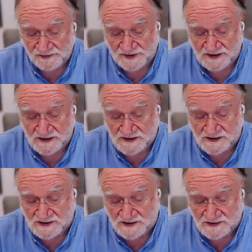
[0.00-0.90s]

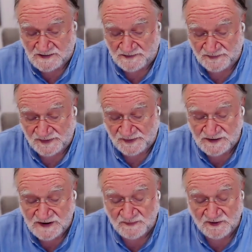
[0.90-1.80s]
the
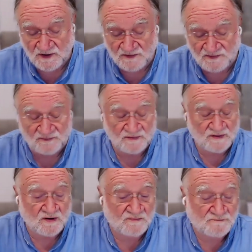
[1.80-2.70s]
number
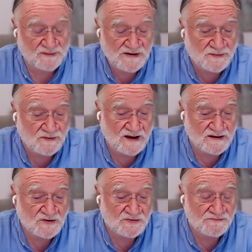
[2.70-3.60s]
of people
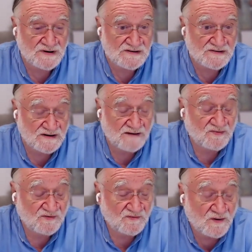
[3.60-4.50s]
I could meet, the
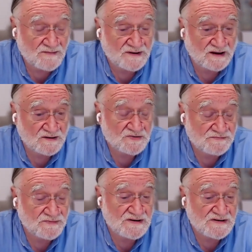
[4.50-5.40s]
number of women I could
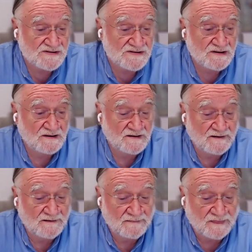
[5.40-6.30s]
meet,
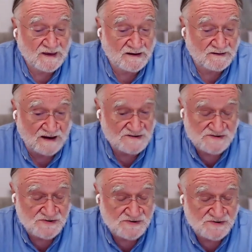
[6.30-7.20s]
and as
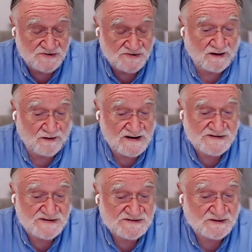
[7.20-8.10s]
you know, I'm now
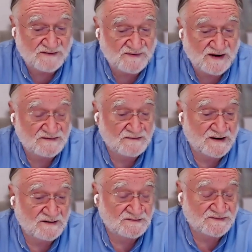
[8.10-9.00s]
80, so I've had
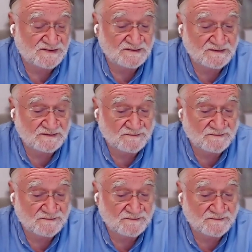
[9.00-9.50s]
about